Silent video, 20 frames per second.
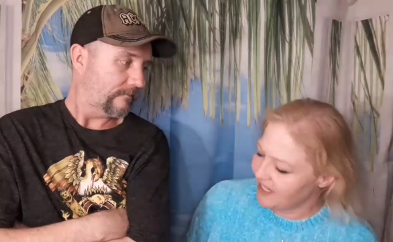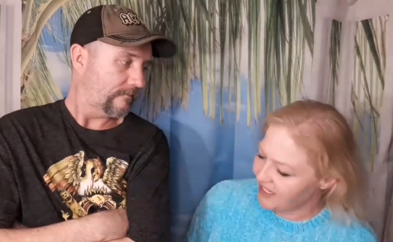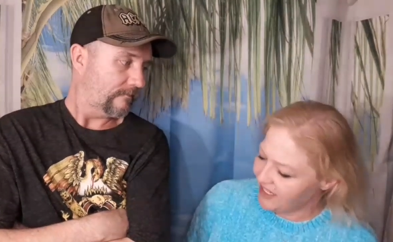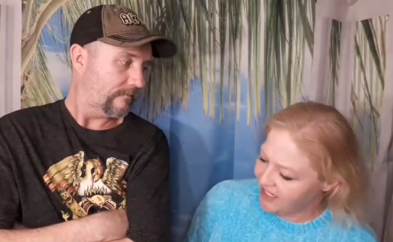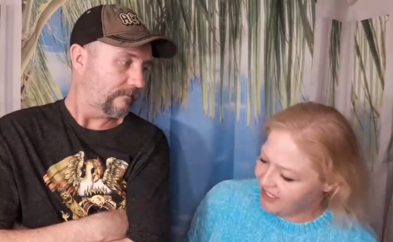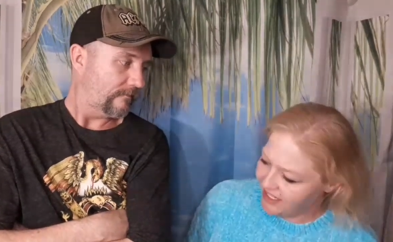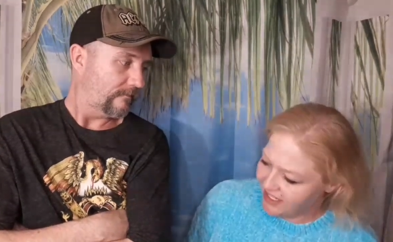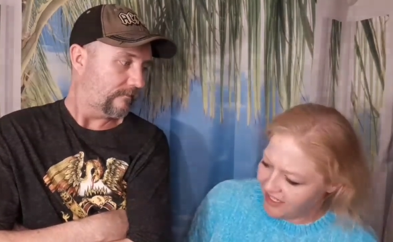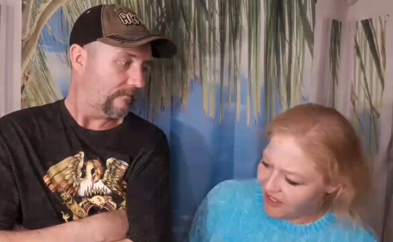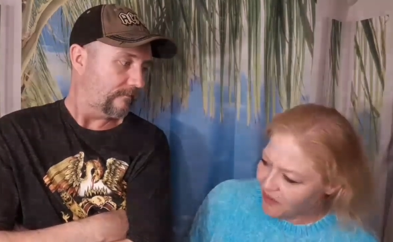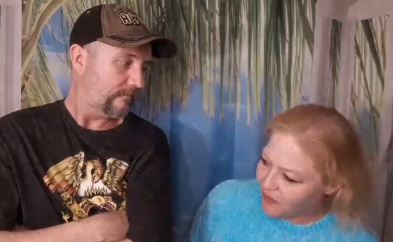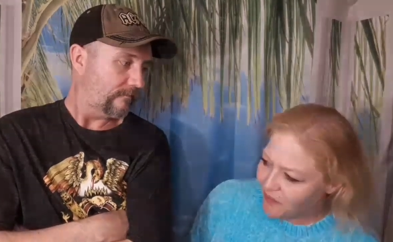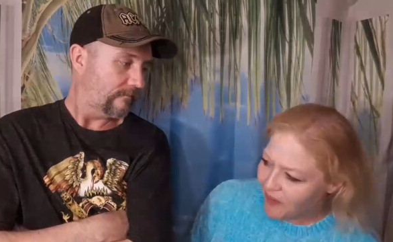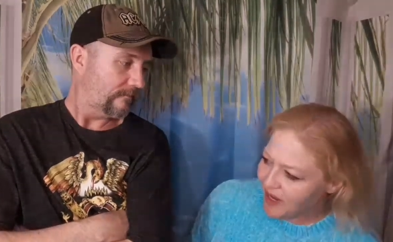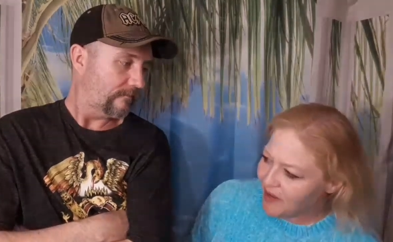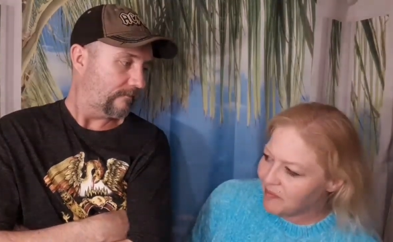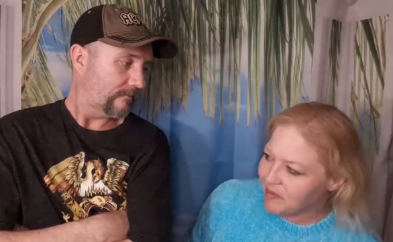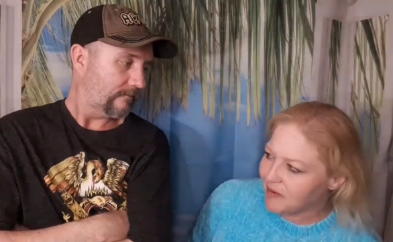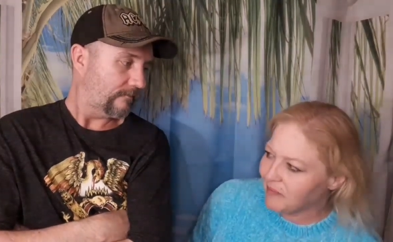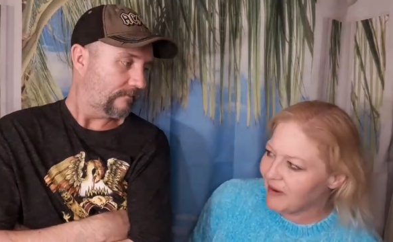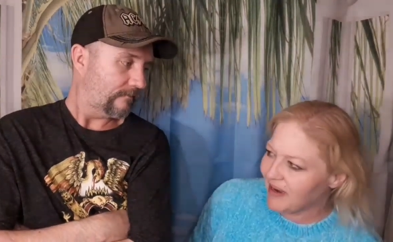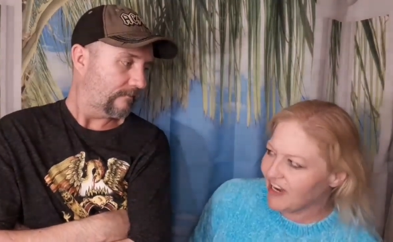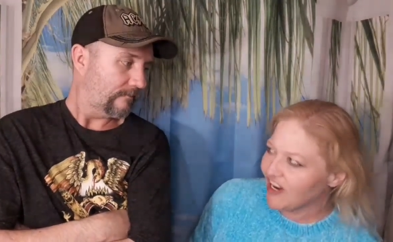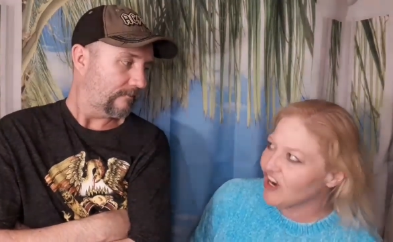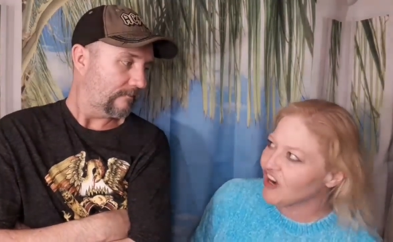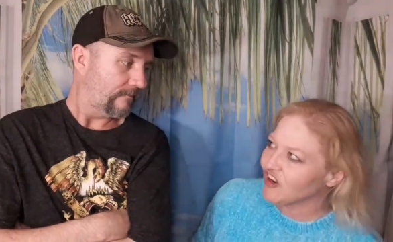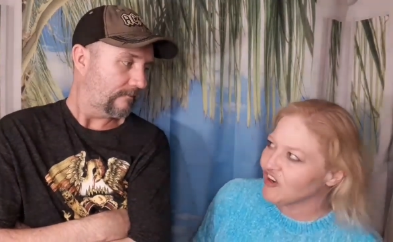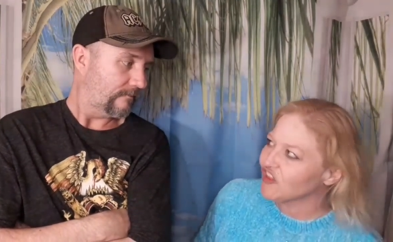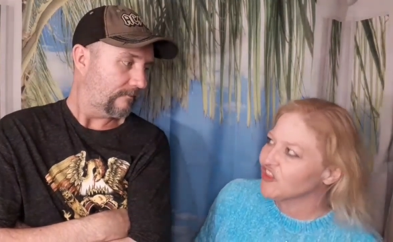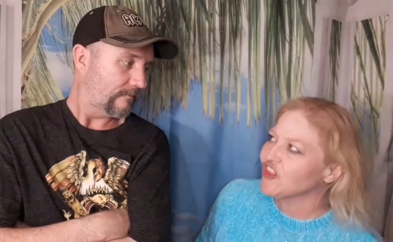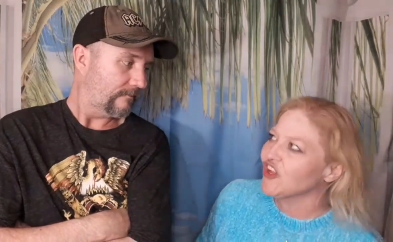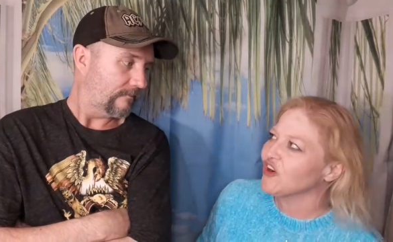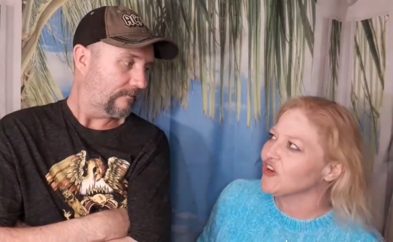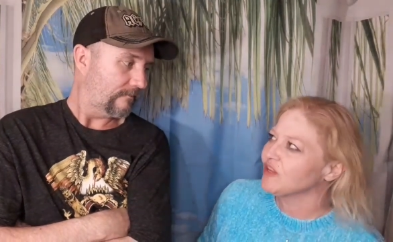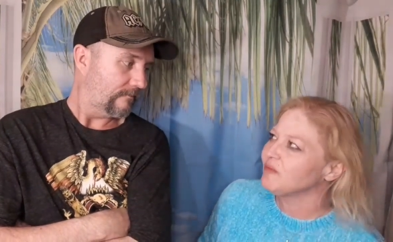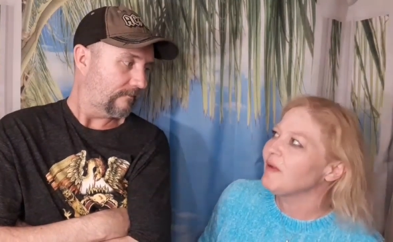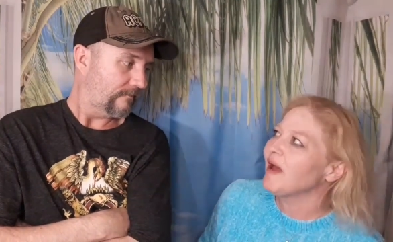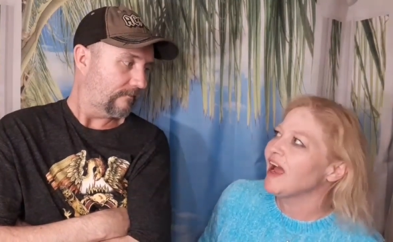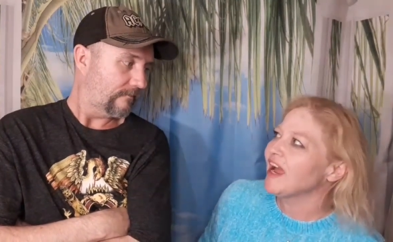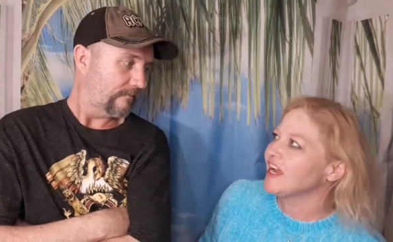Speaker 1: You don't weigh but about
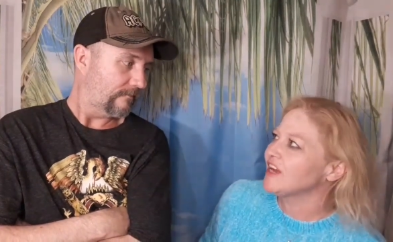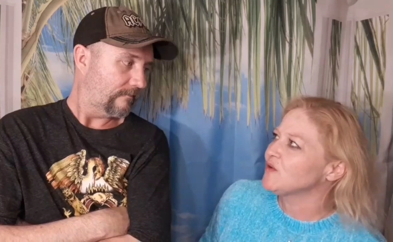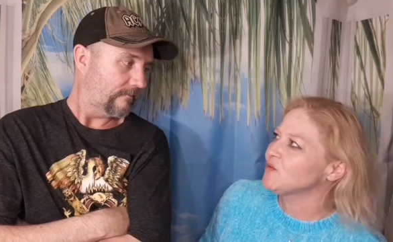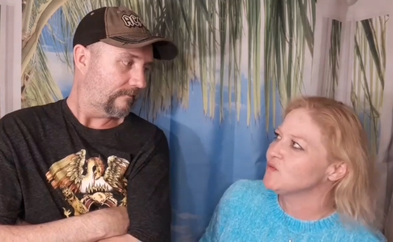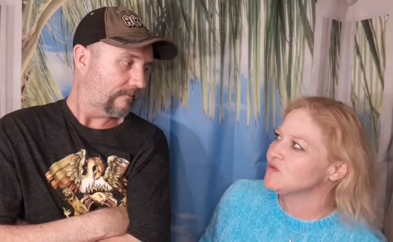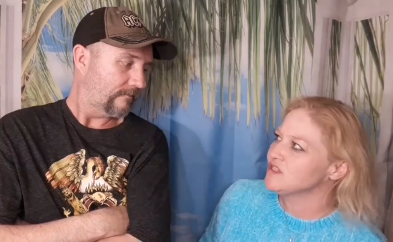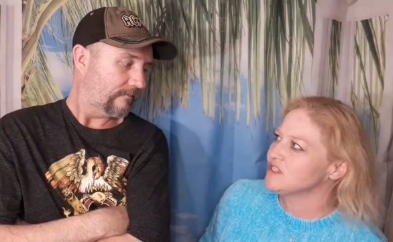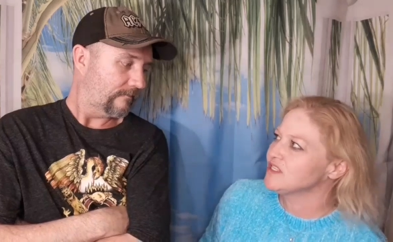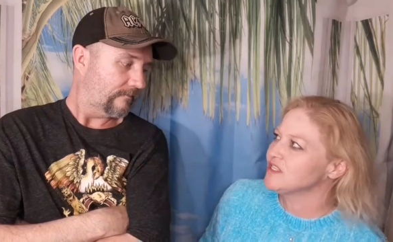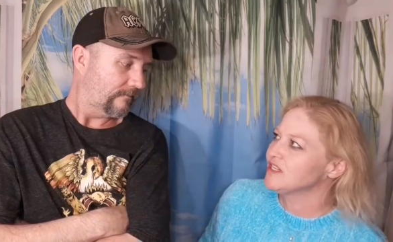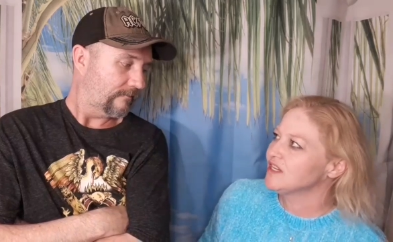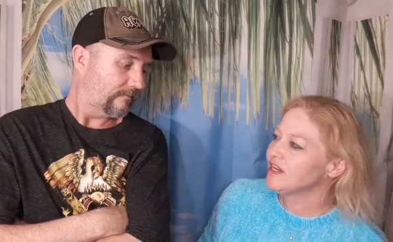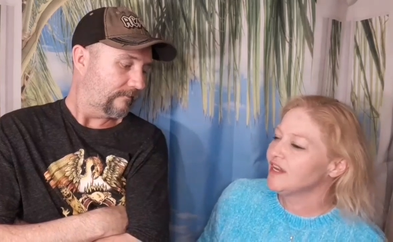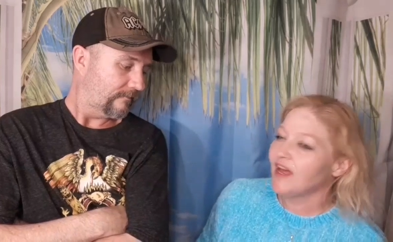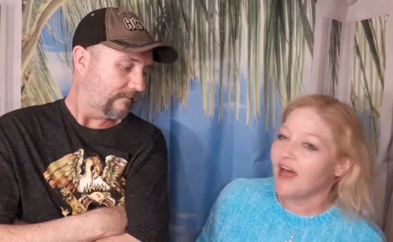130 pounds.